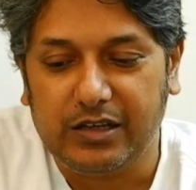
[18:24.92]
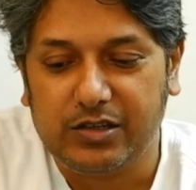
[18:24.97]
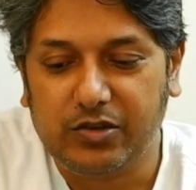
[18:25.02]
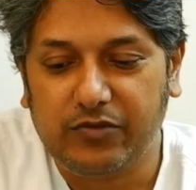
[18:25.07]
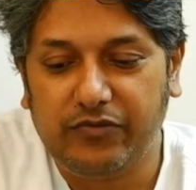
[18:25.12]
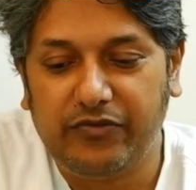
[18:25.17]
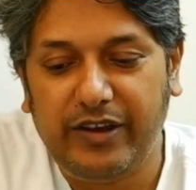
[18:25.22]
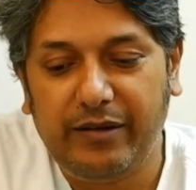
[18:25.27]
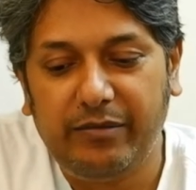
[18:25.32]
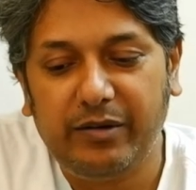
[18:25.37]

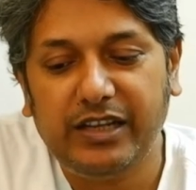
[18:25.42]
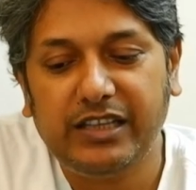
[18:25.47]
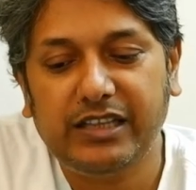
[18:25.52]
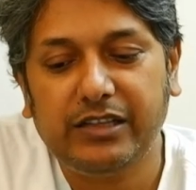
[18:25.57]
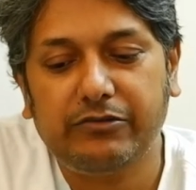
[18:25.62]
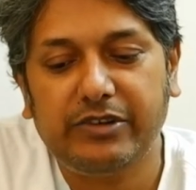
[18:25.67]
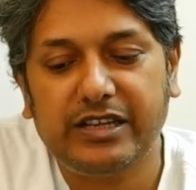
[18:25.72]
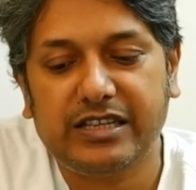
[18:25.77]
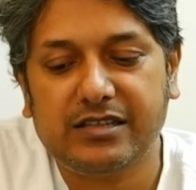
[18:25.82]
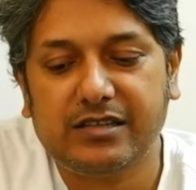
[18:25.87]
So fable in
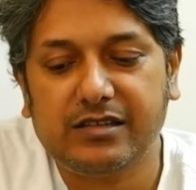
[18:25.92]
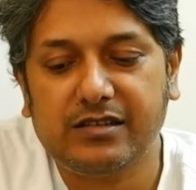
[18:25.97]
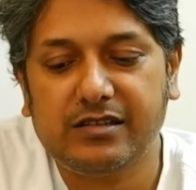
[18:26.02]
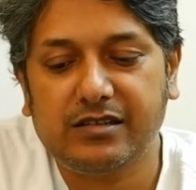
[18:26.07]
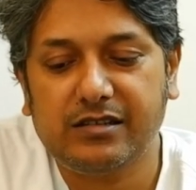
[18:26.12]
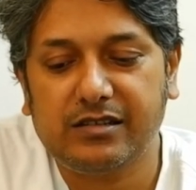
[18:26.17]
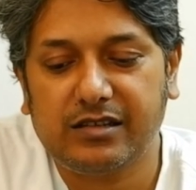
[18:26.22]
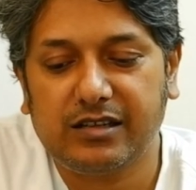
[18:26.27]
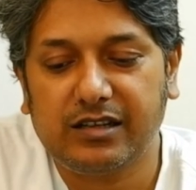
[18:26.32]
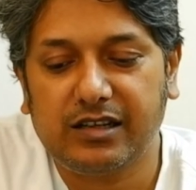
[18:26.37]
the
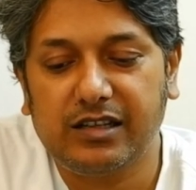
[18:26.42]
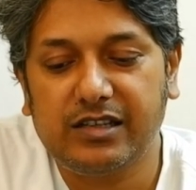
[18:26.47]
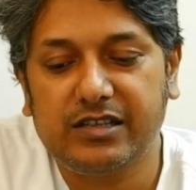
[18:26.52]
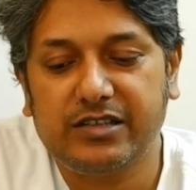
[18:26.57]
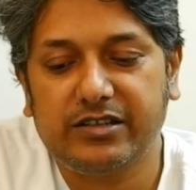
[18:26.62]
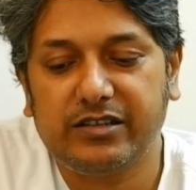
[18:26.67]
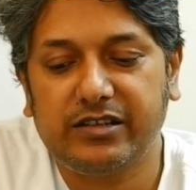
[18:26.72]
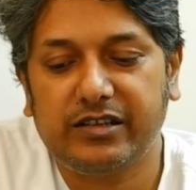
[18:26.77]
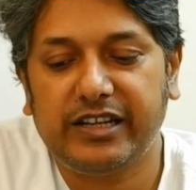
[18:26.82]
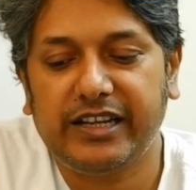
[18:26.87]
Western
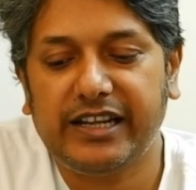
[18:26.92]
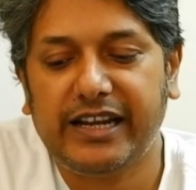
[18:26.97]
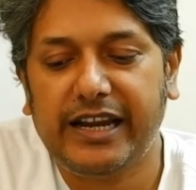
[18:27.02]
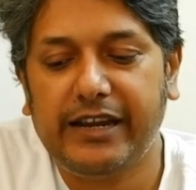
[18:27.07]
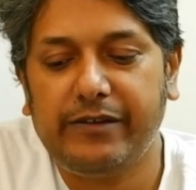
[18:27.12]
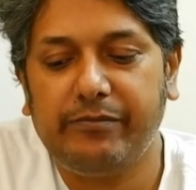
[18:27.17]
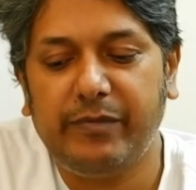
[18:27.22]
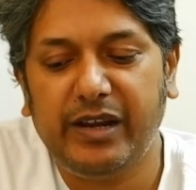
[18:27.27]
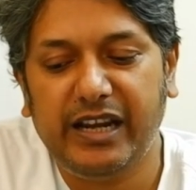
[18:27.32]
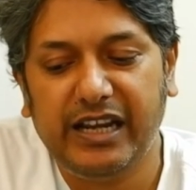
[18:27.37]
culture
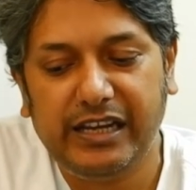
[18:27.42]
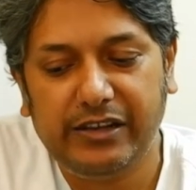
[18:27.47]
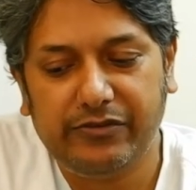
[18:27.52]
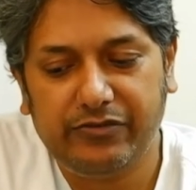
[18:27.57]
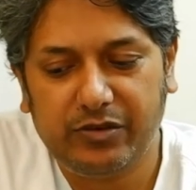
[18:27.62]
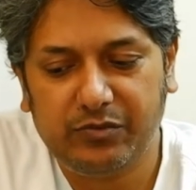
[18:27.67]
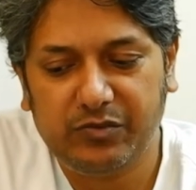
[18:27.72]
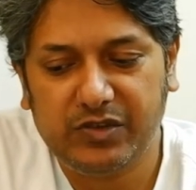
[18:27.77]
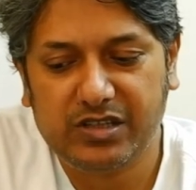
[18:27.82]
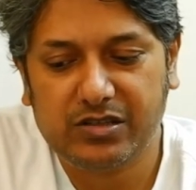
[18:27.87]
derived mainly
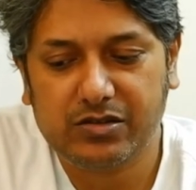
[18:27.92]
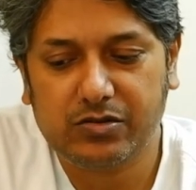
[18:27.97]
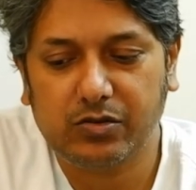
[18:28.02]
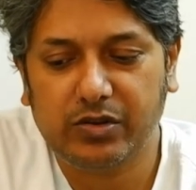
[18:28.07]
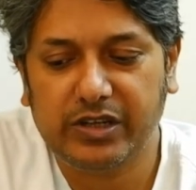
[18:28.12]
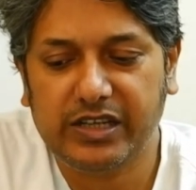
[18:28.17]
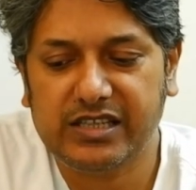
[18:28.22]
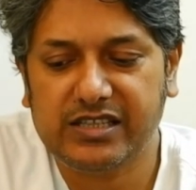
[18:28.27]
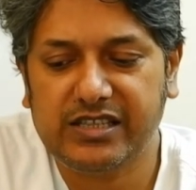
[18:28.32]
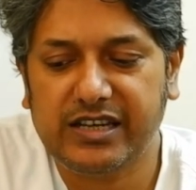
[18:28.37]
from the
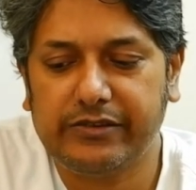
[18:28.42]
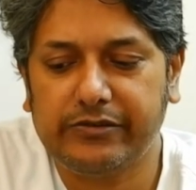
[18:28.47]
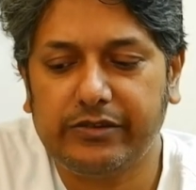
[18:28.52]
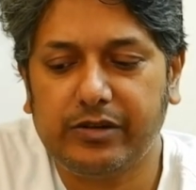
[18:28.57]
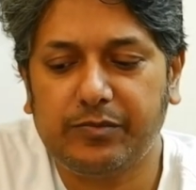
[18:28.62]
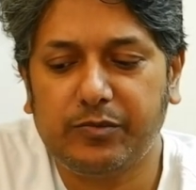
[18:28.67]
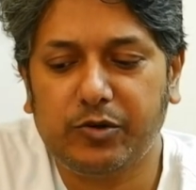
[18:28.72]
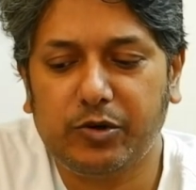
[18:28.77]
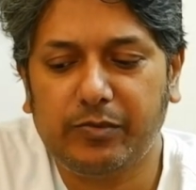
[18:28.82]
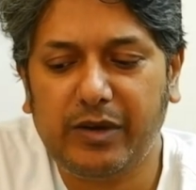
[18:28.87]
stories that
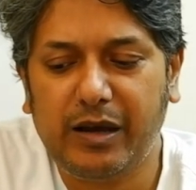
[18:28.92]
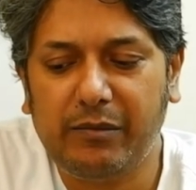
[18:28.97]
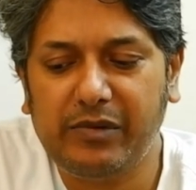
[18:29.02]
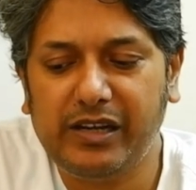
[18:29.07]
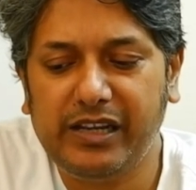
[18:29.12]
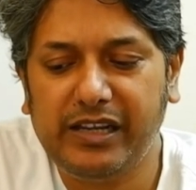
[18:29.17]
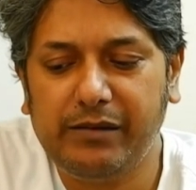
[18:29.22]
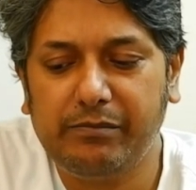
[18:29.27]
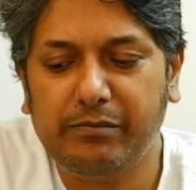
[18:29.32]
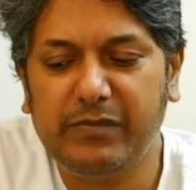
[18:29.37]
were
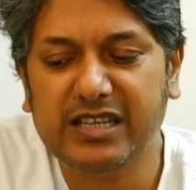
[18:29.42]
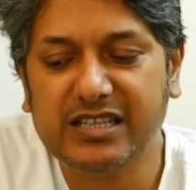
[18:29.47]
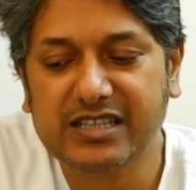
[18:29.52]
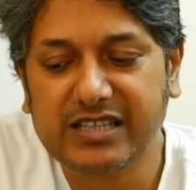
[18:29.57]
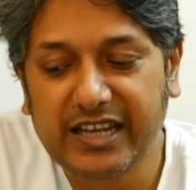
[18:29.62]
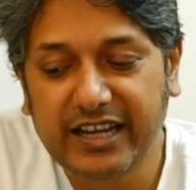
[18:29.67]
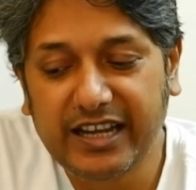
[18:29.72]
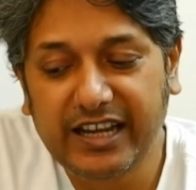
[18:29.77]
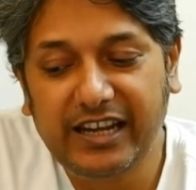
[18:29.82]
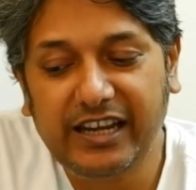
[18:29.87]
probably
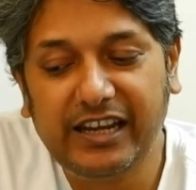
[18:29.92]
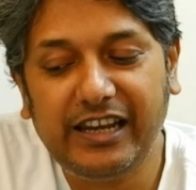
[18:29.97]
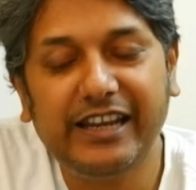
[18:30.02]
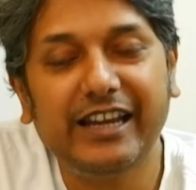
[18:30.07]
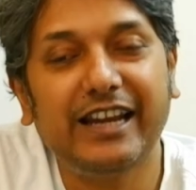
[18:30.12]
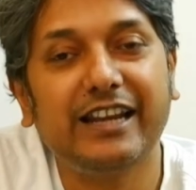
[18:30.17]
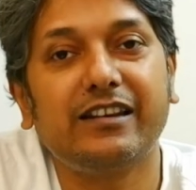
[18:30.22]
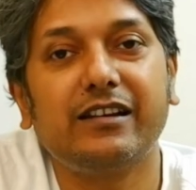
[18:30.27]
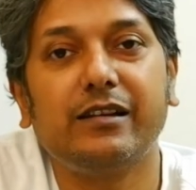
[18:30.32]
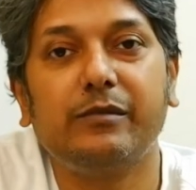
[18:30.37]

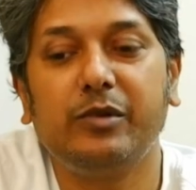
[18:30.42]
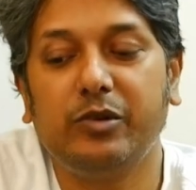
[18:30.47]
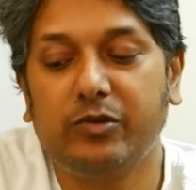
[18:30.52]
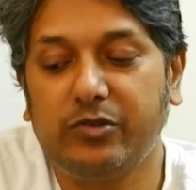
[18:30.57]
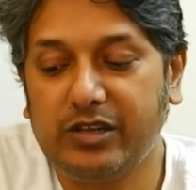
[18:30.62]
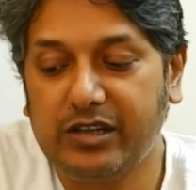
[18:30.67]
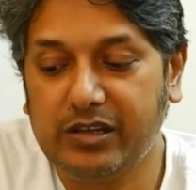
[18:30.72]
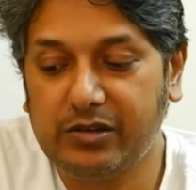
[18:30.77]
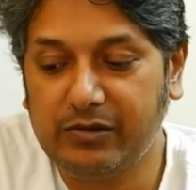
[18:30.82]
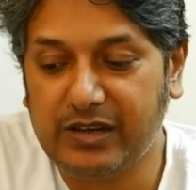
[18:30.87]
mistakenly
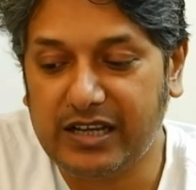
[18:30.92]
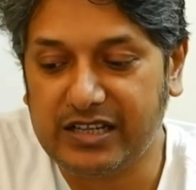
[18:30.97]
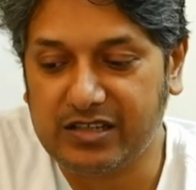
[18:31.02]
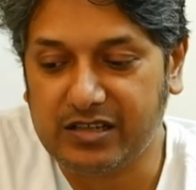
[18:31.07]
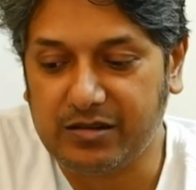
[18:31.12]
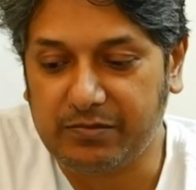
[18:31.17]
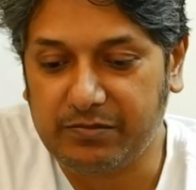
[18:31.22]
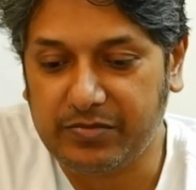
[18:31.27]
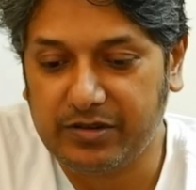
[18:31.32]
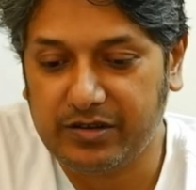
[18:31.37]
attributed to
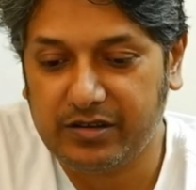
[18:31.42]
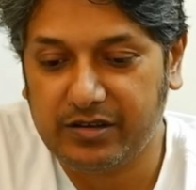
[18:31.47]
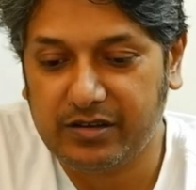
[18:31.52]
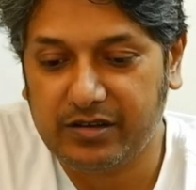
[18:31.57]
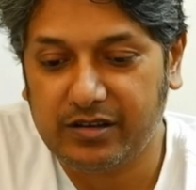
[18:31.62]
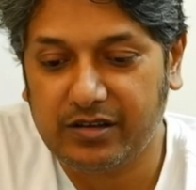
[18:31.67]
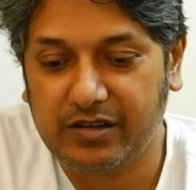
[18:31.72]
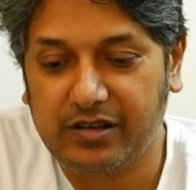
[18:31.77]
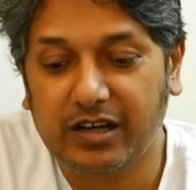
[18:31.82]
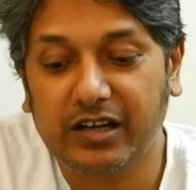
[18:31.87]
Aesop,
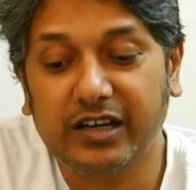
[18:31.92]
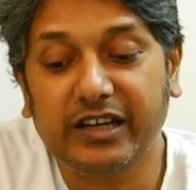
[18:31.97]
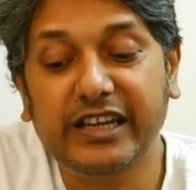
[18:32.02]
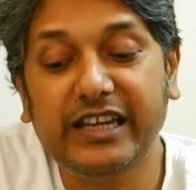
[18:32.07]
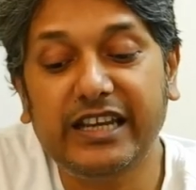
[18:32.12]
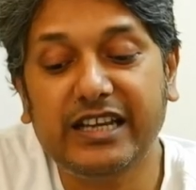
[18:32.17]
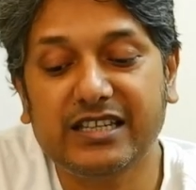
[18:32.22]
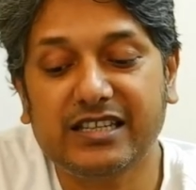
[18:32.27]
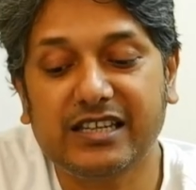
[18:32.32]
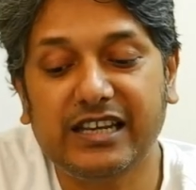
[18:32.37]
a
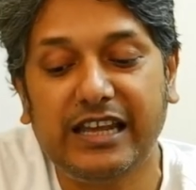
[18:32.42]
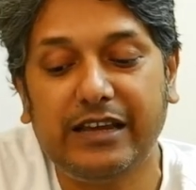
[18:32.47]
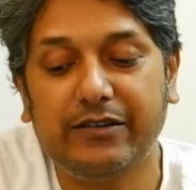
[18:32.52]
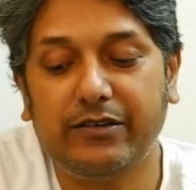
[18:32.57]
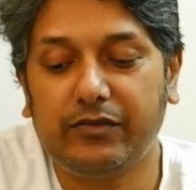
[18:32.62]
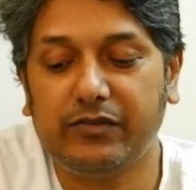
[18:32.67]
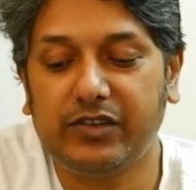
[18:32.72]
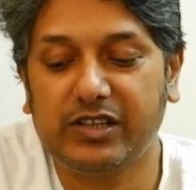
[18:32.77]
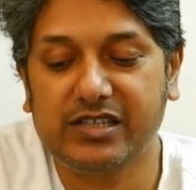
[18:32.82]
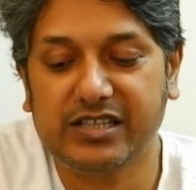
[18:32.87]
Greek
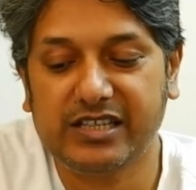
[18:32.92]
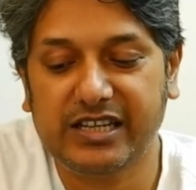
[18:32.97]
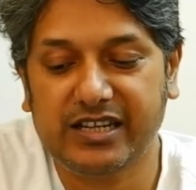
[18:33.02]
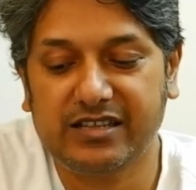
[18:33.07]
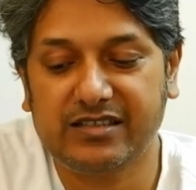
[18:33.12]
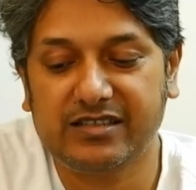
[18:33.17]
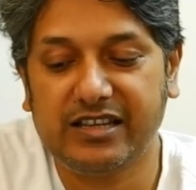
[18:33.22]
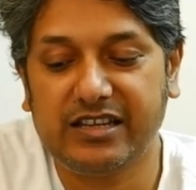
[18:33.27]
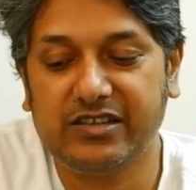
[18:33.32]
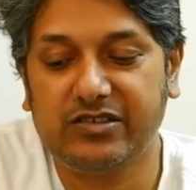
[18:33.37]
slave of the
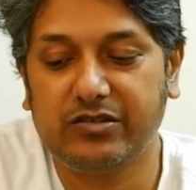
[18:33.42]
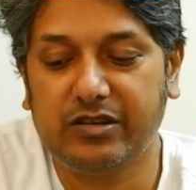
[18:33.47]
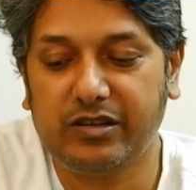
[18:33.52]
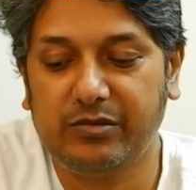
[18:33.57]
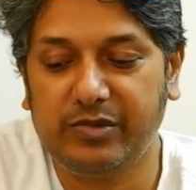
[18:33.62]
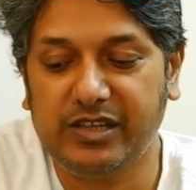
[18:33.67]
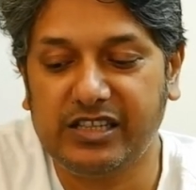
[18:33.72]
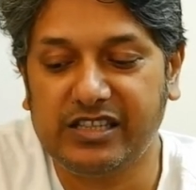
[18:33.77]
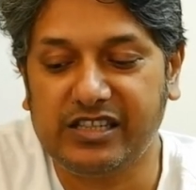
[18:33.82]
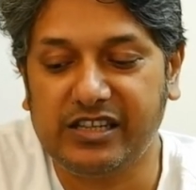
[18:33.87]
6th
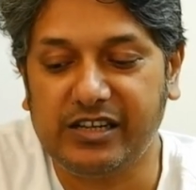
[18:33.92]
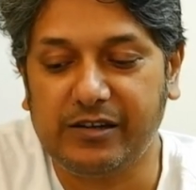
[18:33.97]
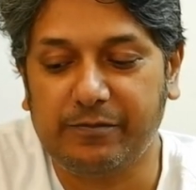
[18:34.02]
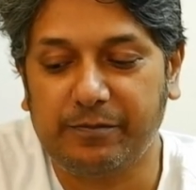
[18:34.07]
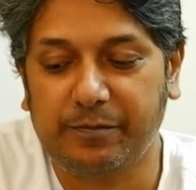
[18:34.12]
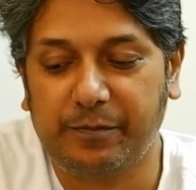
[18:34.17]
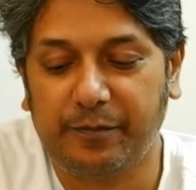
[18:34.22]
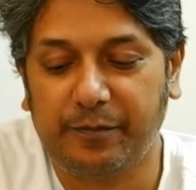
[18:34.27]
century BC.